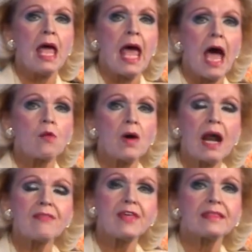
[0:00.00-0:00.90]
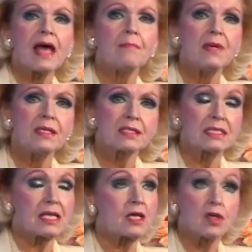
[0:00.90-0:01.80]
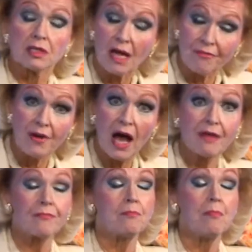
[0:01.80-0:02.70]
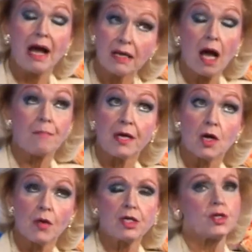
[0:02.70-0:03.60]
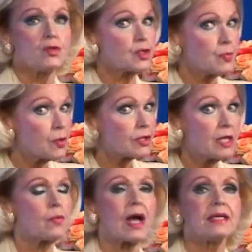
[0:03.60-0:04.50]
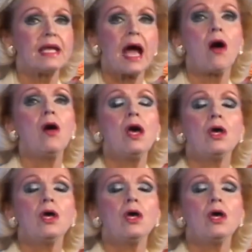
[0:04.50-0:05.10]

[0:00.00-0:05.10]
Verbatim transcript: And what I think that means is that your love life might not be going too smoothly right now,